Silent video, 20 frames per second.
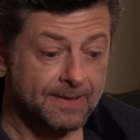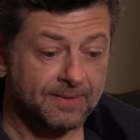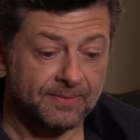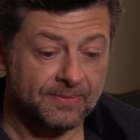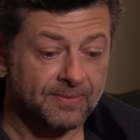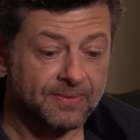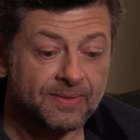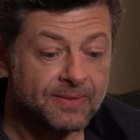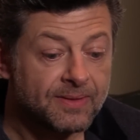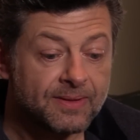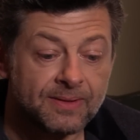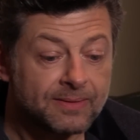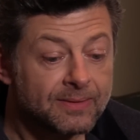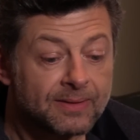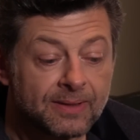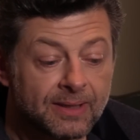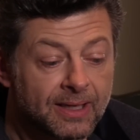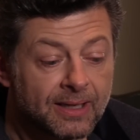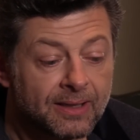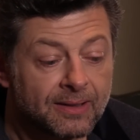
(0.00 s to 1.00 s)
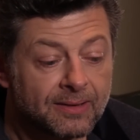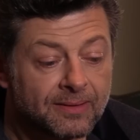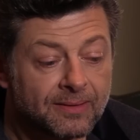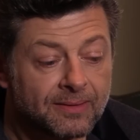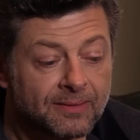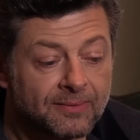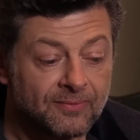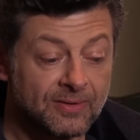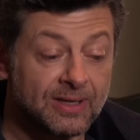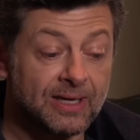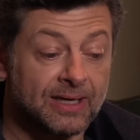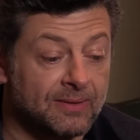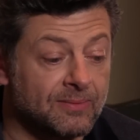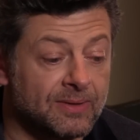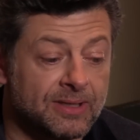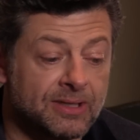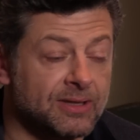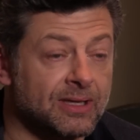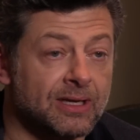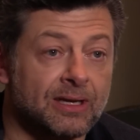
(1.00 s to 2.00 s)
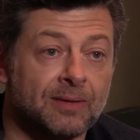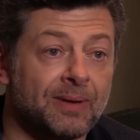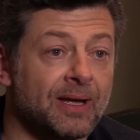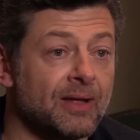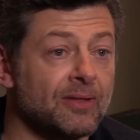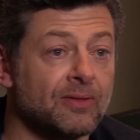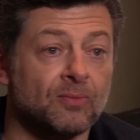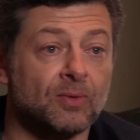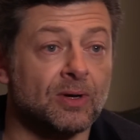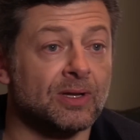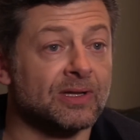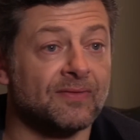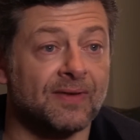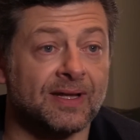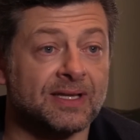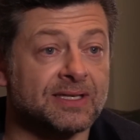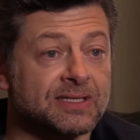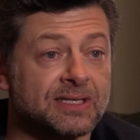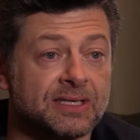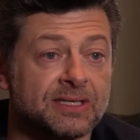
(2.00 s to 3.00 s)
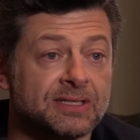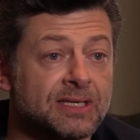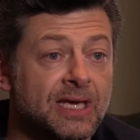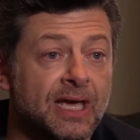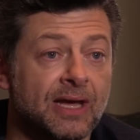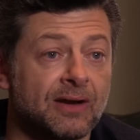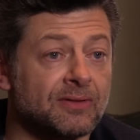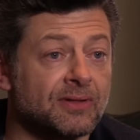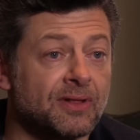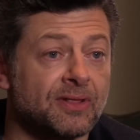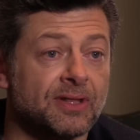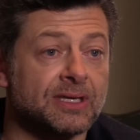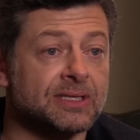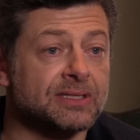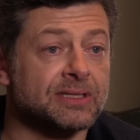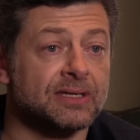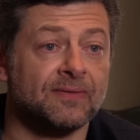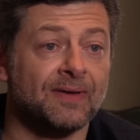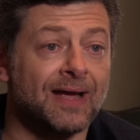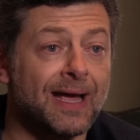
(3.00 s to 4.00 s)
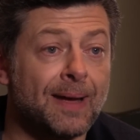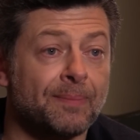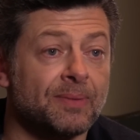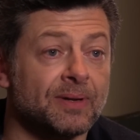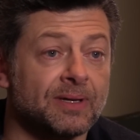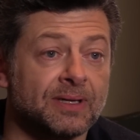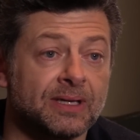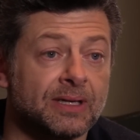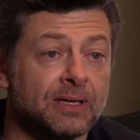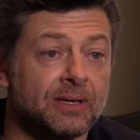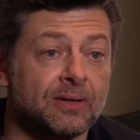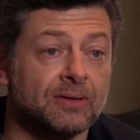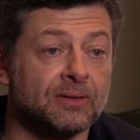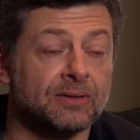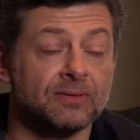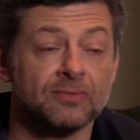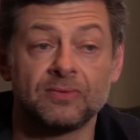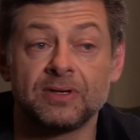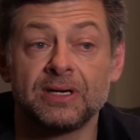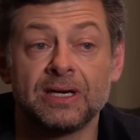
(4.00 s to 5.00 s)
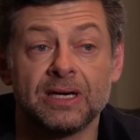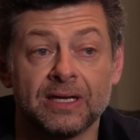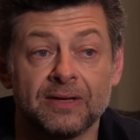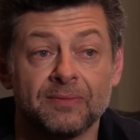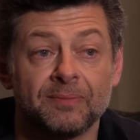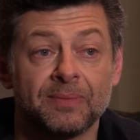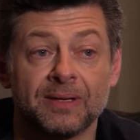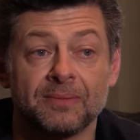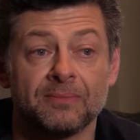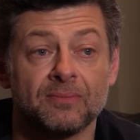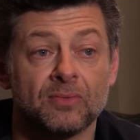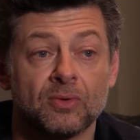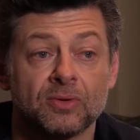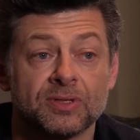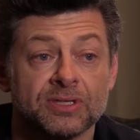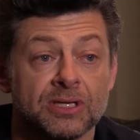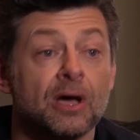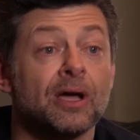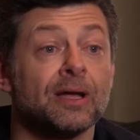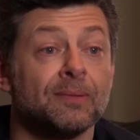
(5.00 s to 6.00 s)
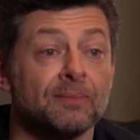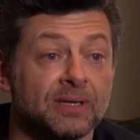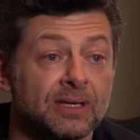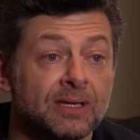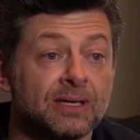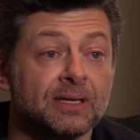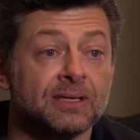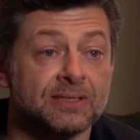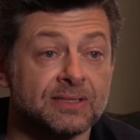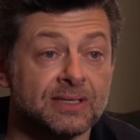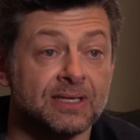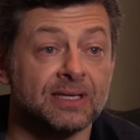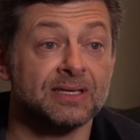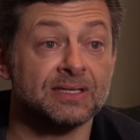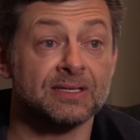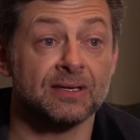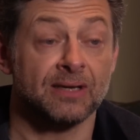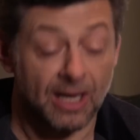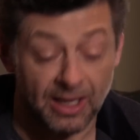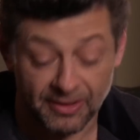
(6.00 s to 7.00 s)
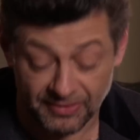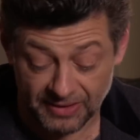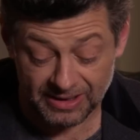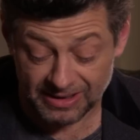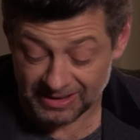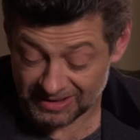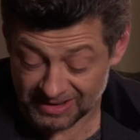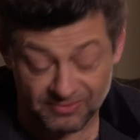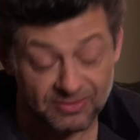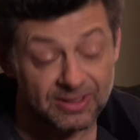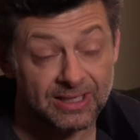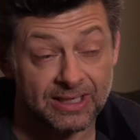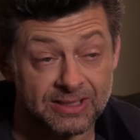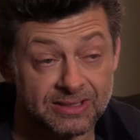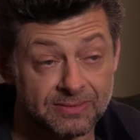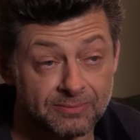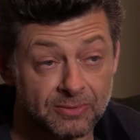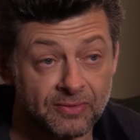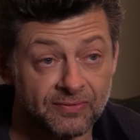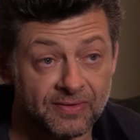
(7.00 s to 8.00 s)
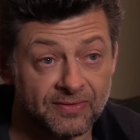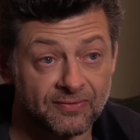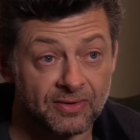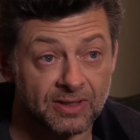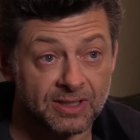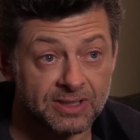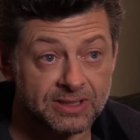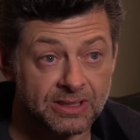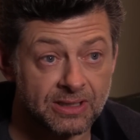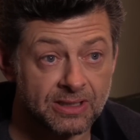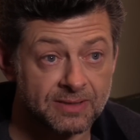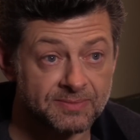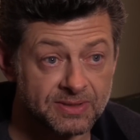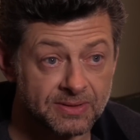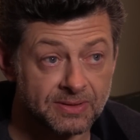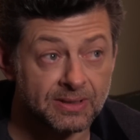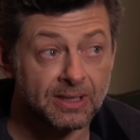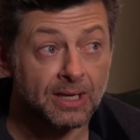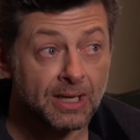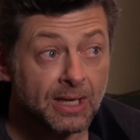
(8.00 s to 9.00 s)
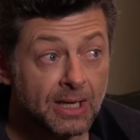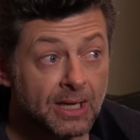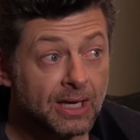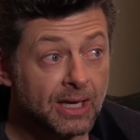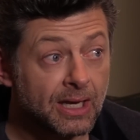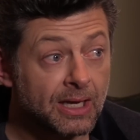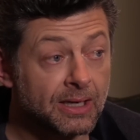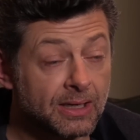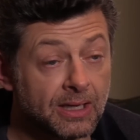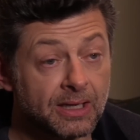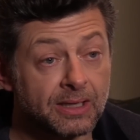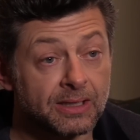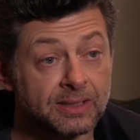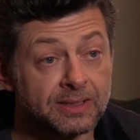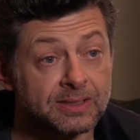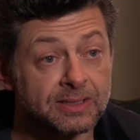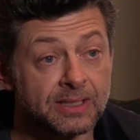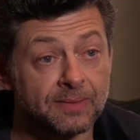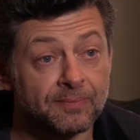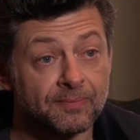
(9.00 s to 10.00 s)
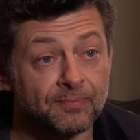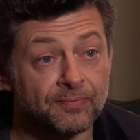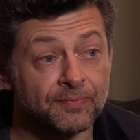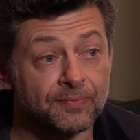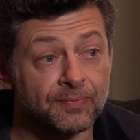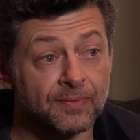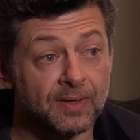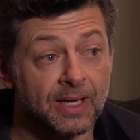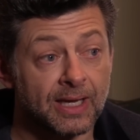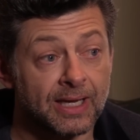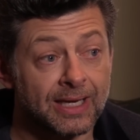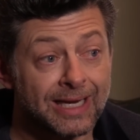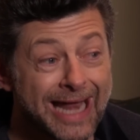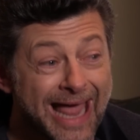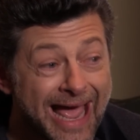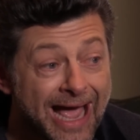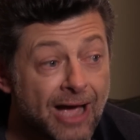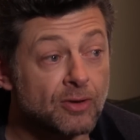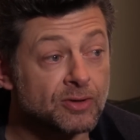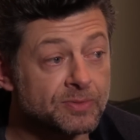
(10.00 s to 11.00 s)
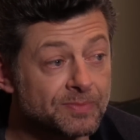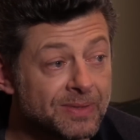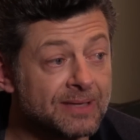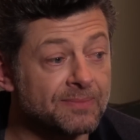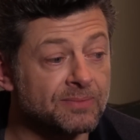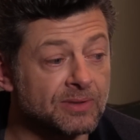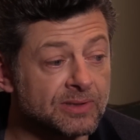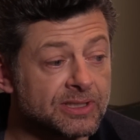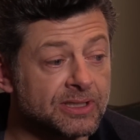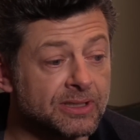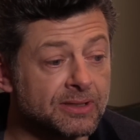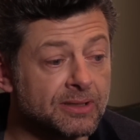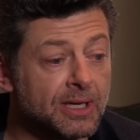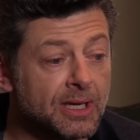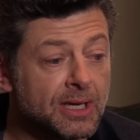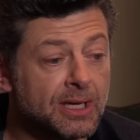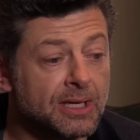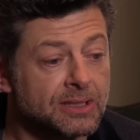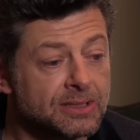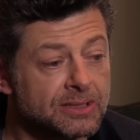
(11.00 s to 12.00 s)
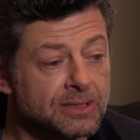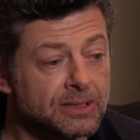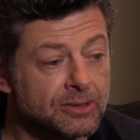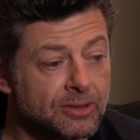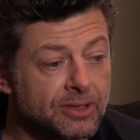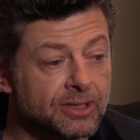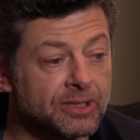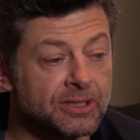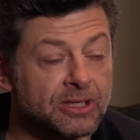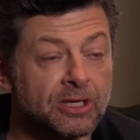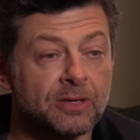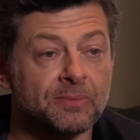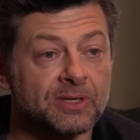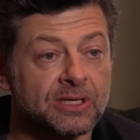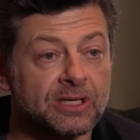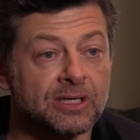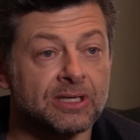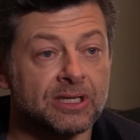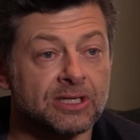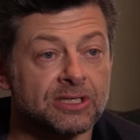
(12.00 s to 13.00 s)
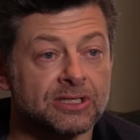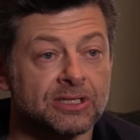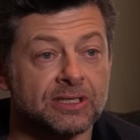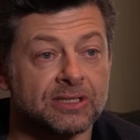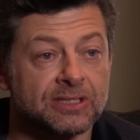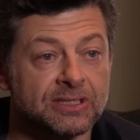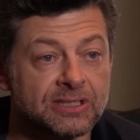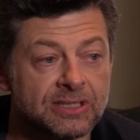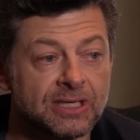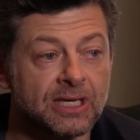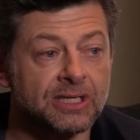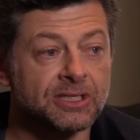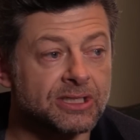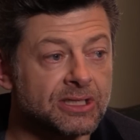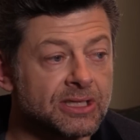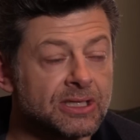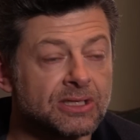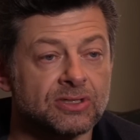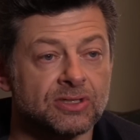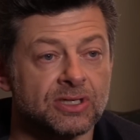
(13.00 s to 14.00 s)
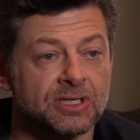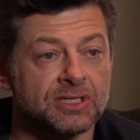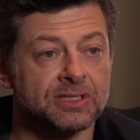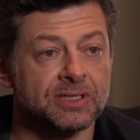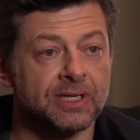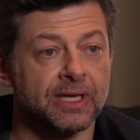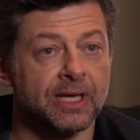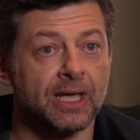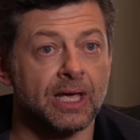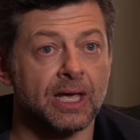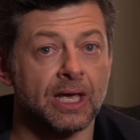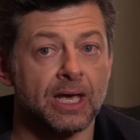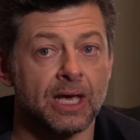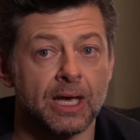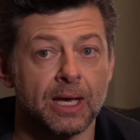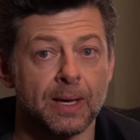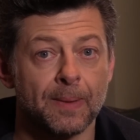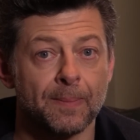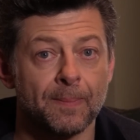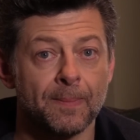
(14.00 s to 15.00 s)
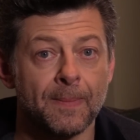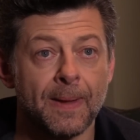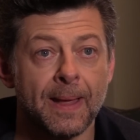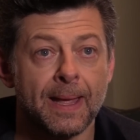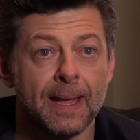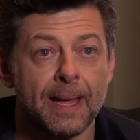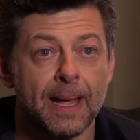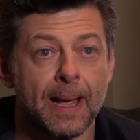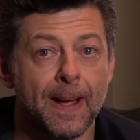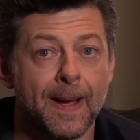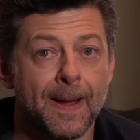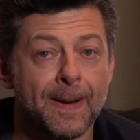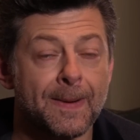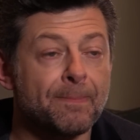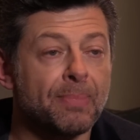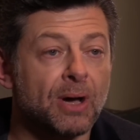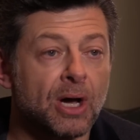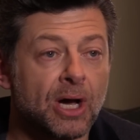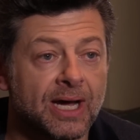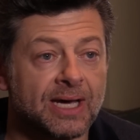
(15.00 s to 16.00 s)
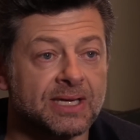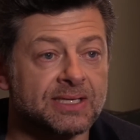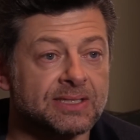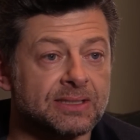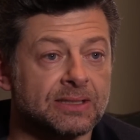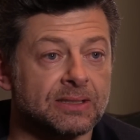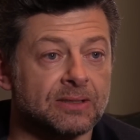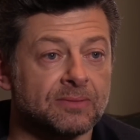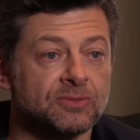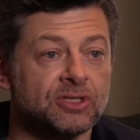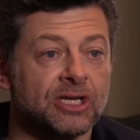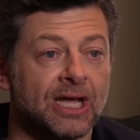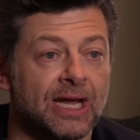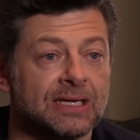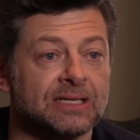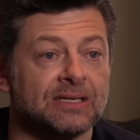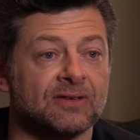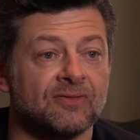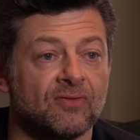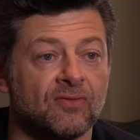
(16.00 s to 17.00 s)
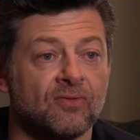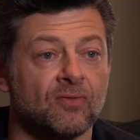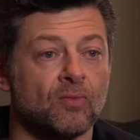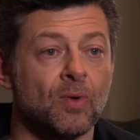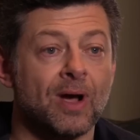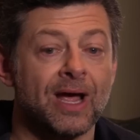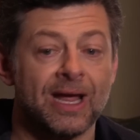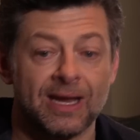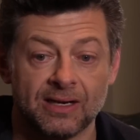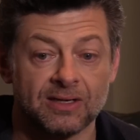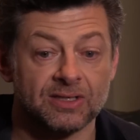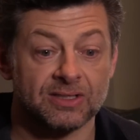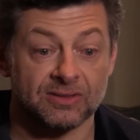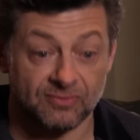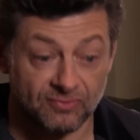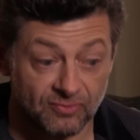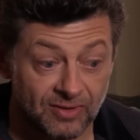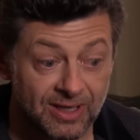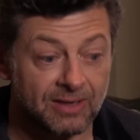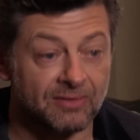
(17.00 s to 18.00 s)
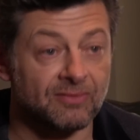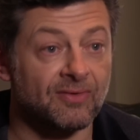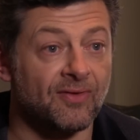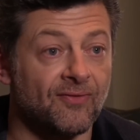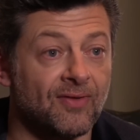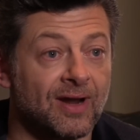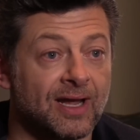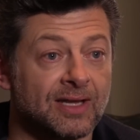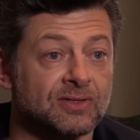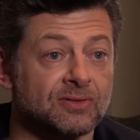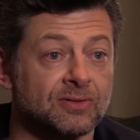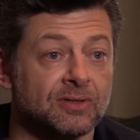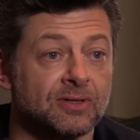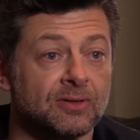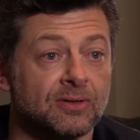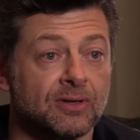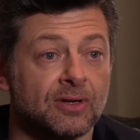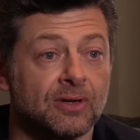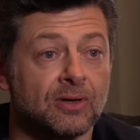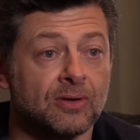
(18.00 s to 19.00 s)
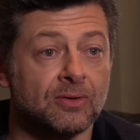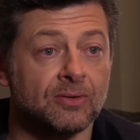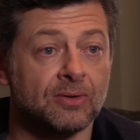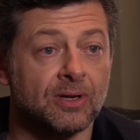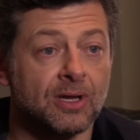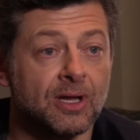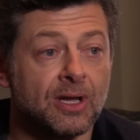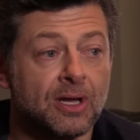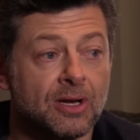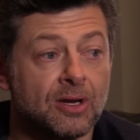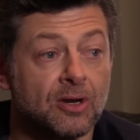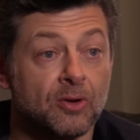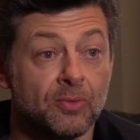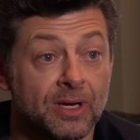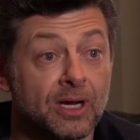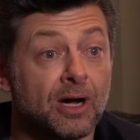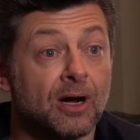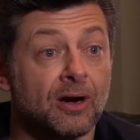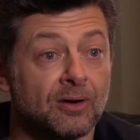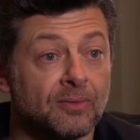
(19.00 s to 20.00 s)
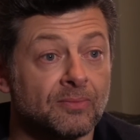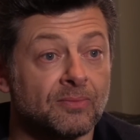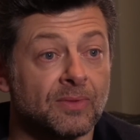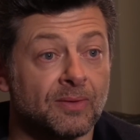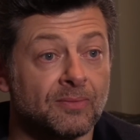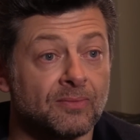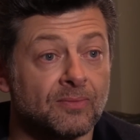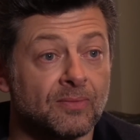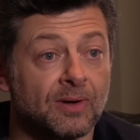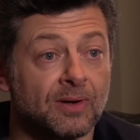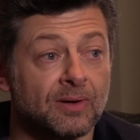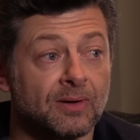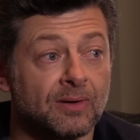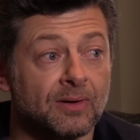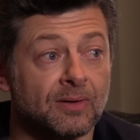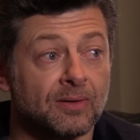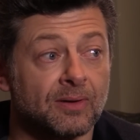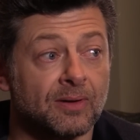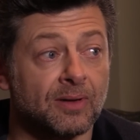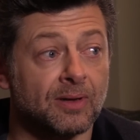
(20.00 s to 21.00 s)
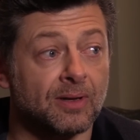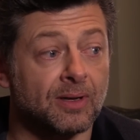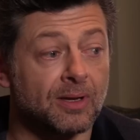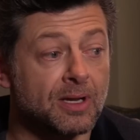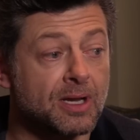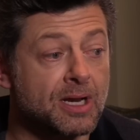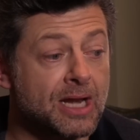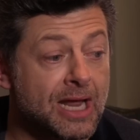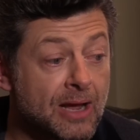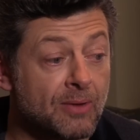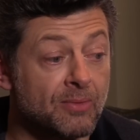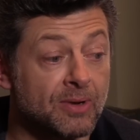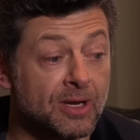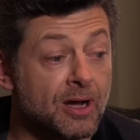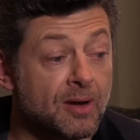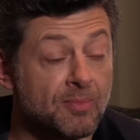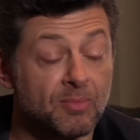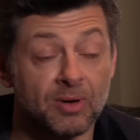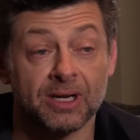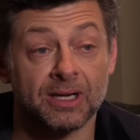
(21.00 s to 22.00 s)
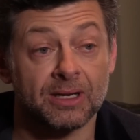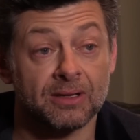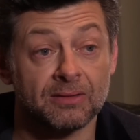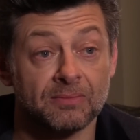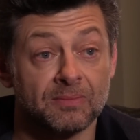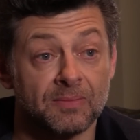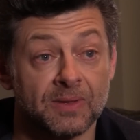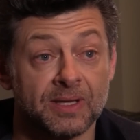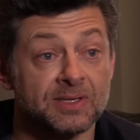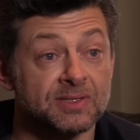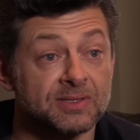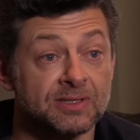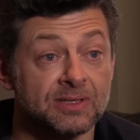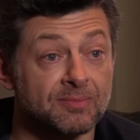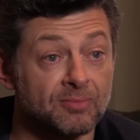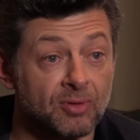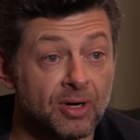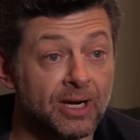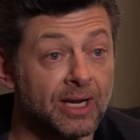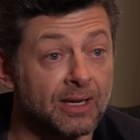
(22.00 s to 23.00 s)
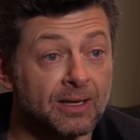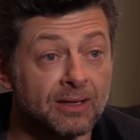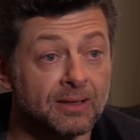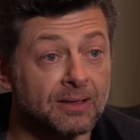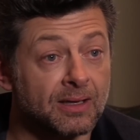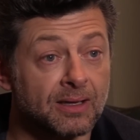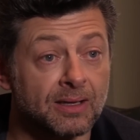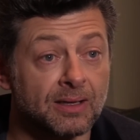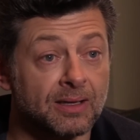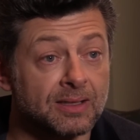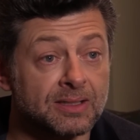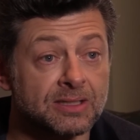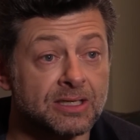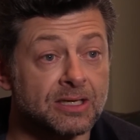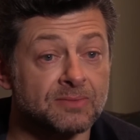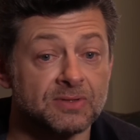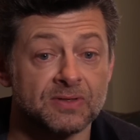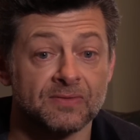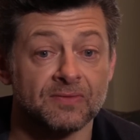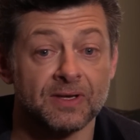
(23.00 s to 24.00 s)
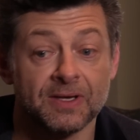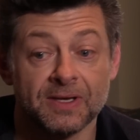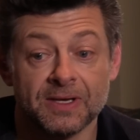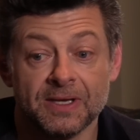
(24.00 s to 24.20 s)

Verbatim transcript: it, really, when you think about the world events this year and the things that have happened, it couldn't really have been more timely. It's. It is. A, I think it really is a movie for our times, and yeah. and. and um, allows people to to look at the human condition in such an interesting, um, unbiased and objective way, and to really reflect on who who, who we are and and, uh, and how we are bringing things to the brink uh, in terms of